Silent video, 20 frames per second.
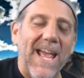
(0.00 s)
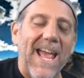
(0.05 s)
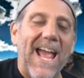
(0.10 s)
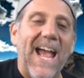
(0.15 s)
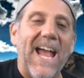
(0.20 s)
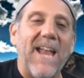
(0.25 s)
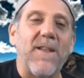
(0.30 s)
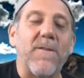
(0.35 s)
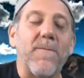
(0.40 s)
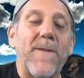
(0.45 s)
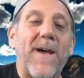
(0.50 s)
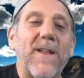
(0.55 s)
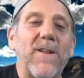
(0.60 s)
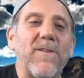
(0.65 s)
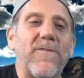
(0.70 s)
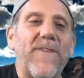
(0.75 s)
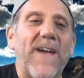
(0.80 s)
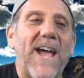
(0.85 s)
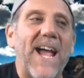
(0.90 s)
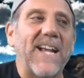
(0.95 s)
And as a matter
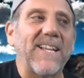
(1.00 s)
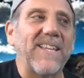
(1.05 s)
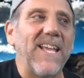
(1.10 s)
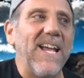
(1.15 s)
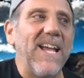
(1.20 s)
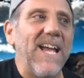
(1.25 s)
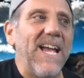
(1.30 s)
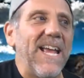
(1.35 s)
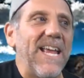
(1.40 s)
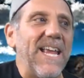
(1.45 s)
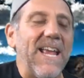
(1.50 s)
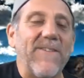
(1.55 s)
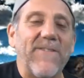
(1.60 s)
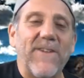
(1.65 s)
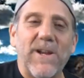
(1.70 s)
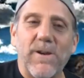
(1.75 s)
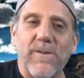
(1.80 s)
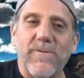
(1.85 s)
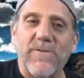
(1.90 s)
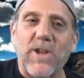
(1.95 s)
of fact, you ever
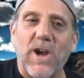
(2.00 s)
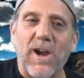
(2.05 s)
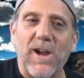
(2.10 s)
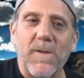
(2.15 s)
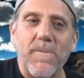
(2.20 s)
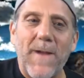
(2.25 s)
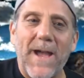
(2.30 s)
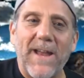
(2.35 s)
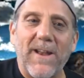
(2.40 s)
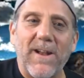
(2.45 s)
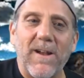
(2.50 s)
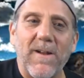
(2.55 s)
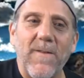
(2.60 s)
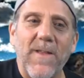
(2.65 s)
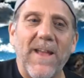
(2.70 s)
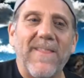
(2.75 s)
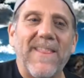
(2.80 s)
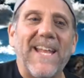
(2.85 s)
hear of dark matter?